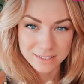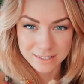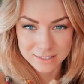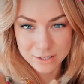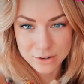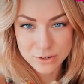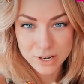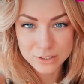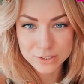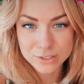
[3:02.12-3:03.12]
So
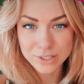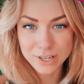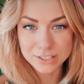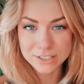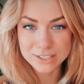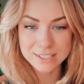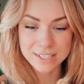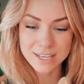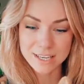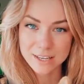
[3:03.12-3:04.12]
not just
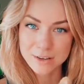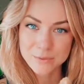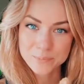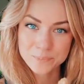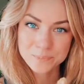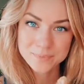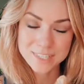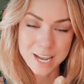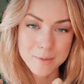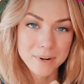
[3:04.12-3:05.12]
like
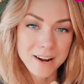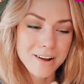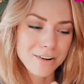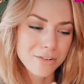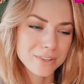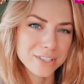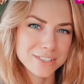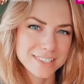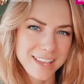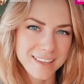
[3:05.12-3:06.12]
type it out. When you're
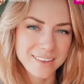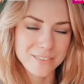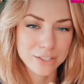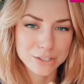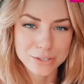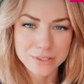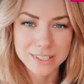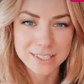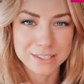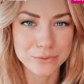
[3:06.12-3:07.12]
doing
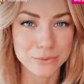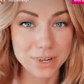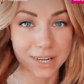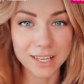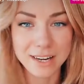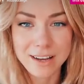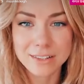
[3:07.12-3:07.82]
this, read it out